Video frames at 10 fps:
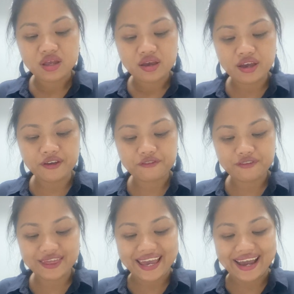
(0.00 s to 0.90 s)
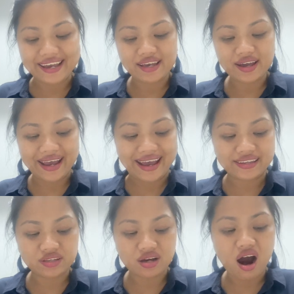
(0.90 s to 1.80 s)
if they
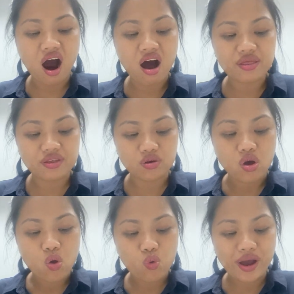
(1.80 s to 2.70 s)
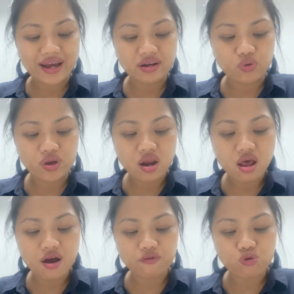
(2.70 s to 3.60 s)
at all whether we
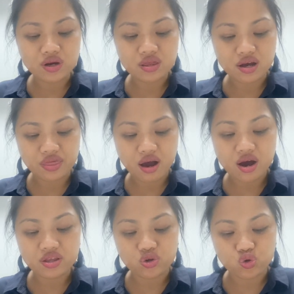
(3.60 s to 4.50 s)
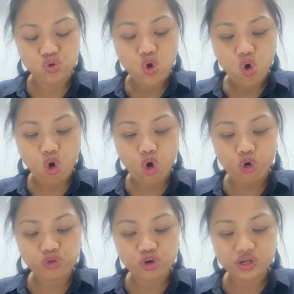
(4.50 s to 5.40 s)
love one another
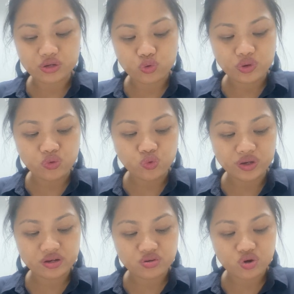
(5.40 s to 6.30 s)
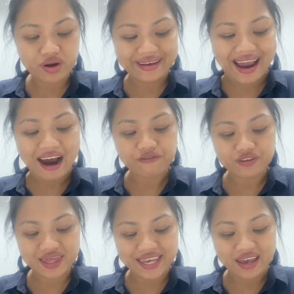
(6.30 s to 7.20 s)
or not, we would not have
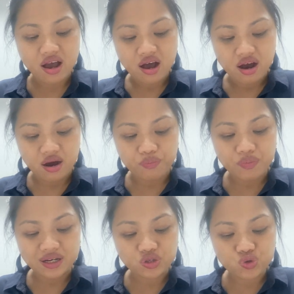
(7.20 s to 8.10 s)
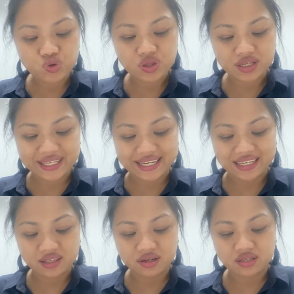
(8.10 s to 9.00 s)
the
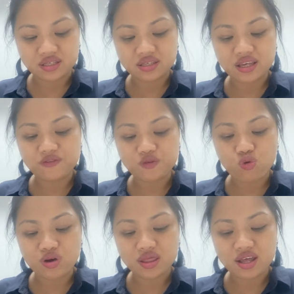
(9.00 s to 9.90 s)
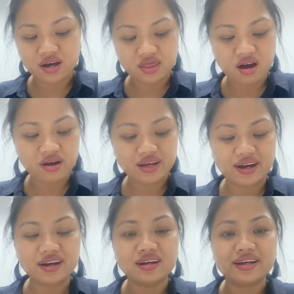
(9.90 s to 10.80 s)
opportunity to see one
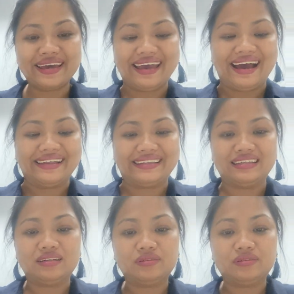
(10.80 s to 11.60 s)
another again.